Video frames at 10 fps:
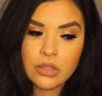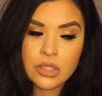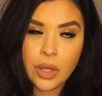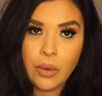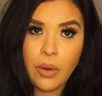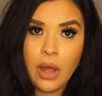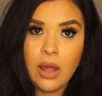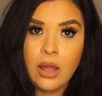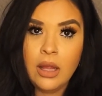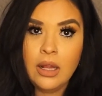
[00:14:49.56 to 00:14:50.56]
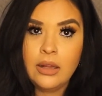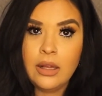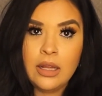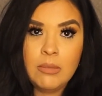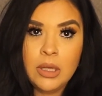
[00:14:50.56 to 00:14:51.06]
So they
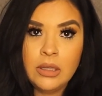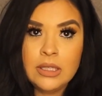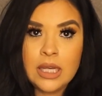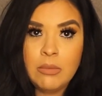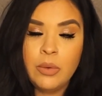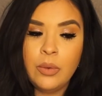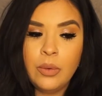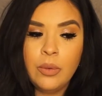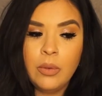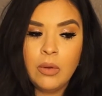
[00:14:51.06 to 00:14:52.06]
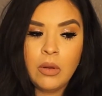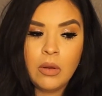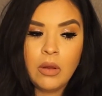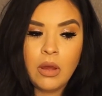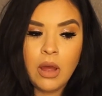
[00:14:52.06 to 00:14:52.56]
laid me on the table.
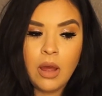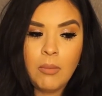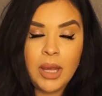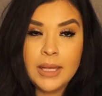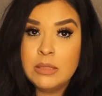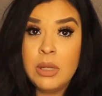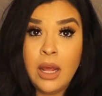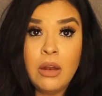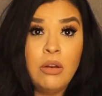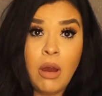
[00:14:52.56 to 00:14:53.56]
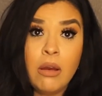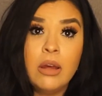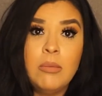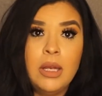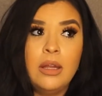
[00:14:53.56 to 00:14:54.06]
My husband had not
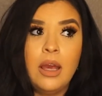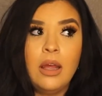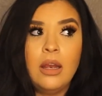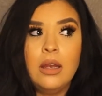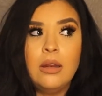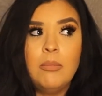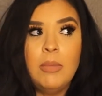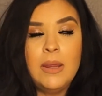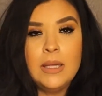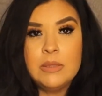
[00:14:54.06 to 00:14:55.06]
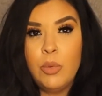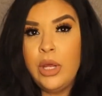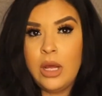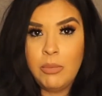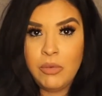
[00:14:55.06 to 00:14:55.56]
come in yet. By this
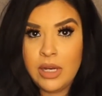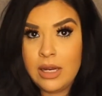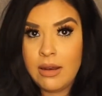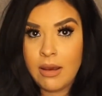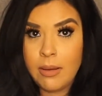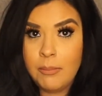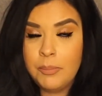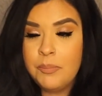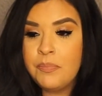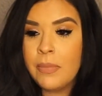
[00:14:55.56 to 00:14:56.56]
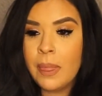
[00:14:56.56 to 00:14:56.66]
point, I'm already numb.